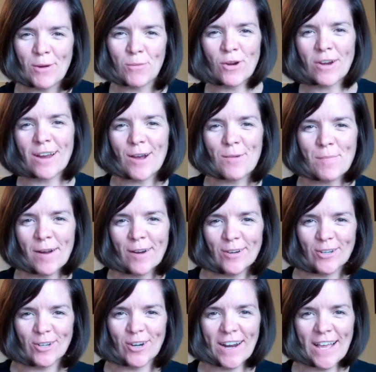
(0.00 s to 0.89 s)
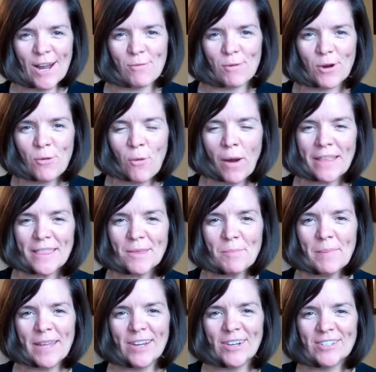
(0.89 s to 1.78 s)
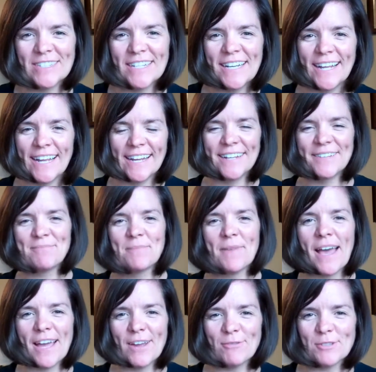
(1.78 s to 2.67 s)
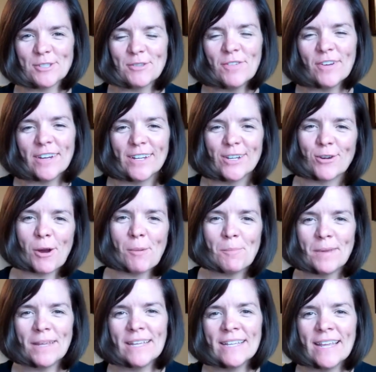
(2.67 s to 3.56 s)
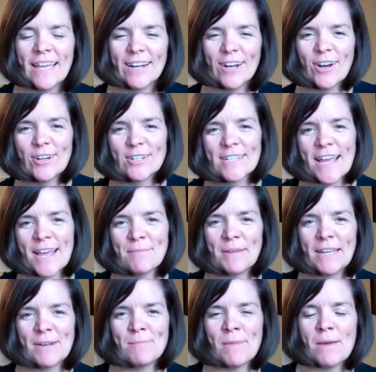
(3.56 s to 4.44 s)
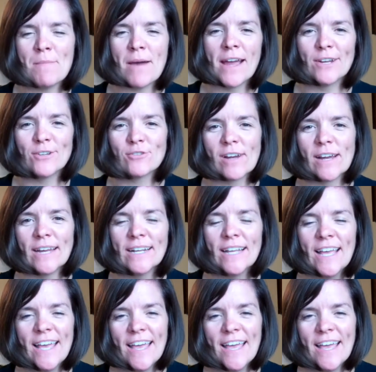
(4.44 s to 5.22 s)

my workout partner and I were quite the pair today. I was very grumpy, had a hard time getting my mind right.